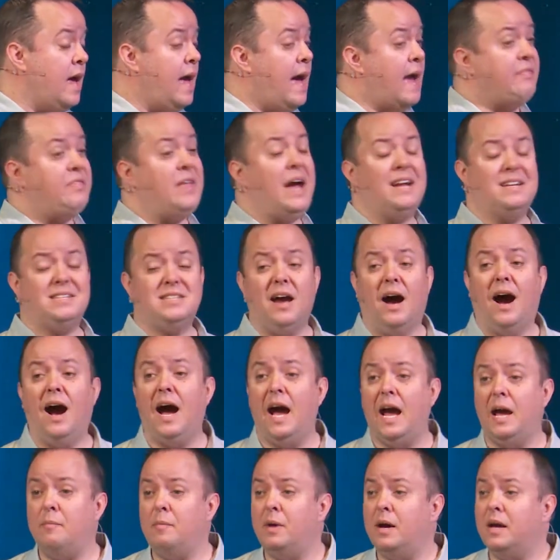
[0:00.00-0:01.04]
At that
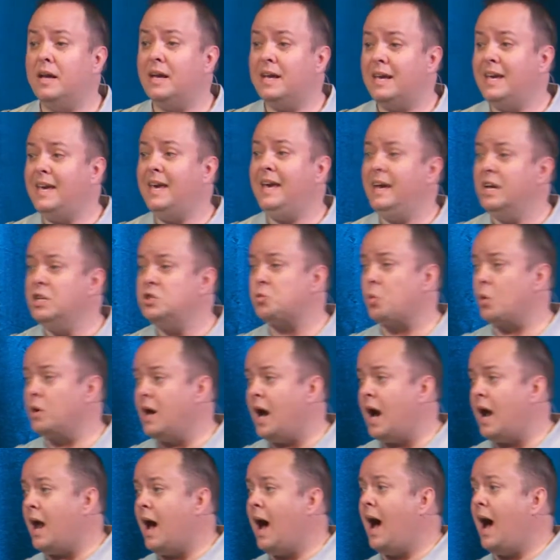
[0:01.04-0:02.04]
time, kids were not